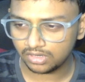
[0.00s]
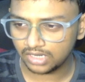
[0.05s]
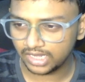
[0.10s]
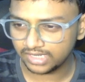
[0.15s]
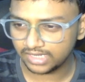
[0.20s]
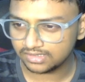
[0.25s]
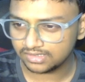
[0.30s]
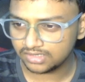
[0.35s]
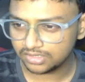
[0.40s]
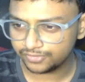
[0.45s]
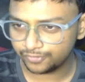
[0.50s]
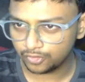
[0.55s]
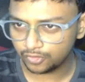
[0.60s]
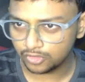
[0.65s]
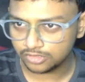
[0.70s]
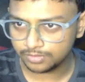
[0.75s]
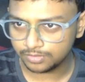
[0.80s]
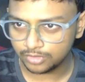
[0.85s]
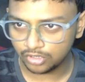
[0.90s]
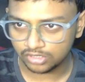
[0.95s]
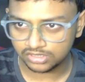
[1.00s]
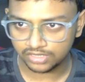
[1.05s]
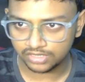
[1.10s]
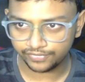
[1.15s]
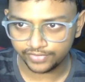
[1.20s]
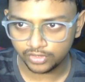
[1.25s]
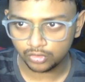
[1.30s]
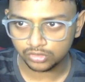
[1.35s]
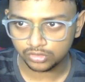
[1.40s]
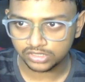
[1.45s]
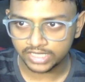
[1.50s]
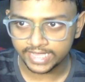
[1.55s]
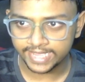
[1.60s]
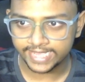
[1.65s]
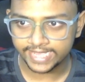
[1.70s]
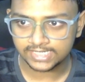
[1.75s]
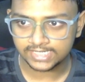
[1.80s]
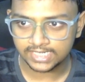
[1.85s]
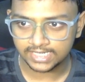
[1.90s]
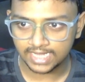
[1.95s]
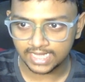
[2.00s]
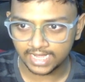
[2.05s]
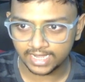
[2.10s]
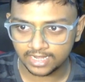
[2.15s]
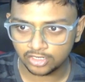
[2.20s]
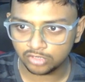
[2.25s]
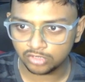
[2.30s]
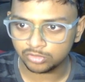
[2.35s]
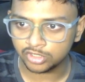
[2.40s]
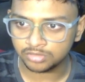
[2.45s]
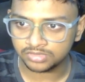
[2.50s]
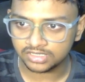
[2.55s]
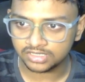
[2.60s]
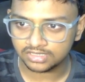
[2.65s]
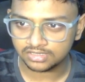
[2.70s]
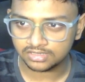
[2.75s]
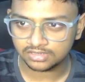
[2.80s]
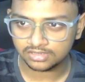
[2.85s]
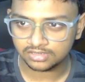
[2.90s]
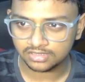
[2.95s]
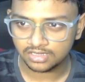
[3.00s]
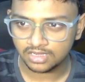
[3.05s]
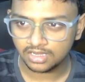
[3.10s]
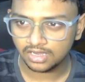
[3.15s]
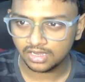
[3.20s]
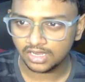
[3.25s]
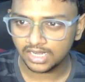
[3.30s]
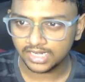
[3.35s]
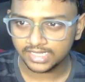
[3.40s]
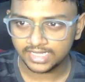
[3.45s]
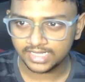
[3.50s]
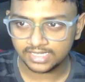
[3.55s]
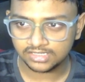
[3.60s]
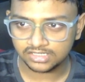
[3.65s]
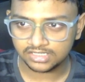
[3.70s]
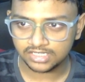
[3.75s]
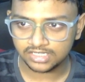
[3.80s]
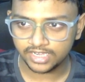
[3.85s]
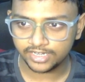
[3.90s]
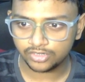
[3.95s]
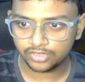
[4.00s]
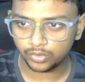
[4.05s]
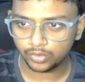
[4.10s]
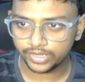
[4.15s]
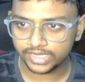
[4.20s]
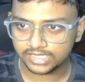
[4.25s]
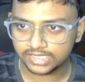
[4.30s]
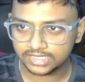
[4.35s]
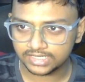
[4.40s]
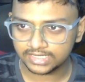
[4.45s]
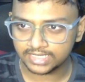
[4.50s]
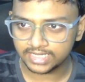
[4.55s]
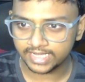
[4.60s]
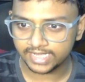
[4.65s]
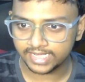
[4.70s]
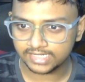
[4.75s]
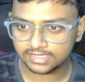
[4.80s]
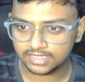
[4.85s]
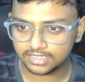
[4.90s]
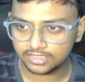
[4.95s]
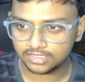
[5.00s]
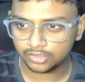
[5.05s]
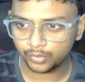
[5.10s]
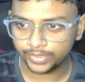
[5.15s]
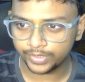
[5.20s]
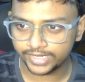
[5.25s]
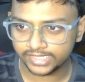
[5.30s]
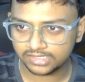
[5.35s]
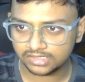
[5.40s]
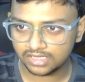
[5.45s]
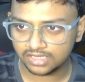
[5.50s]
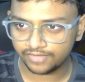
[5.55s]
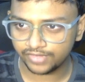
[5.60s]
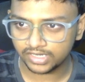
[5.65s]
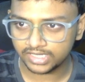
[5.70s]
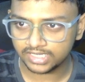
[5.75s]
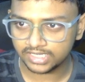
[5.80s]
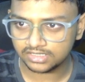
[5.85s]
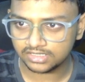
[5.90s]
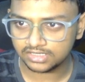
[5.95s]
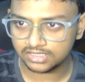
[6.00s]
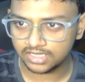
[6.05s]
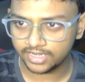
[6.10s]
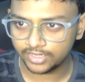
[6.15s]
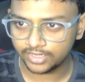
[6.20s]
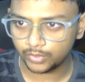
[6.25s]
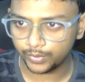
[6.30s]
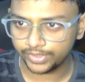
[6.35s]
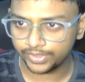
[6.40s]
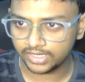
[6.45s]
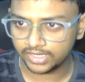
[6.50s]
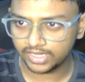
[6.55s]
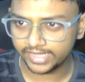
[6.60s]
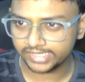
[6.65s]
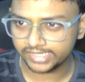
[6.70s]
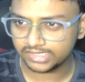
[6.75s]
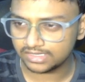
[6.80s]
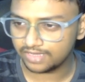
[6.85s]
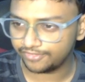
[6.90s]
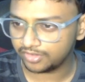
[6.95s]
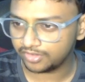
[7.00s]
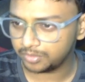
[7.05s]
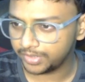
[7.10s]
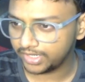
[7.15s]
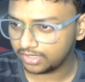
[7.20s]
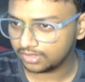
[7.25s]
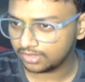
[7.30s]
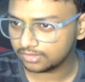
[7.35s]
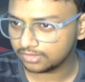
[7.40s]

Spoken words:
Like this is forced because if he goes king h8, I can go bishop g6, king g8, rook h8, king h8, queen h7, king g8, queen h7 mate.